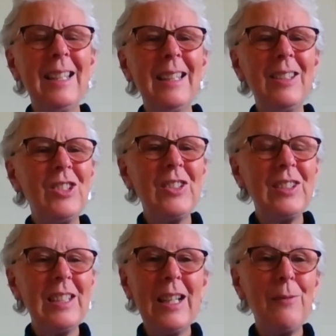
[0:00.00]
It's just
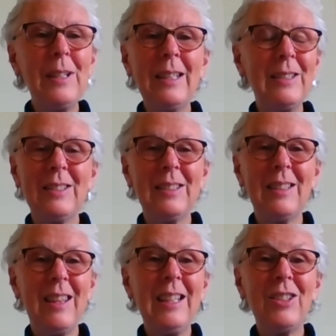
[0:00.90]
the loveliest
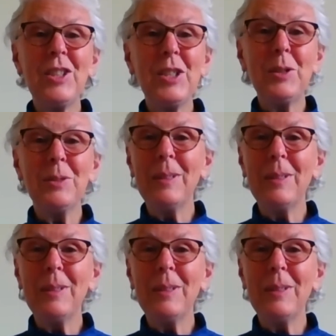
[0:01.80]
thing to do,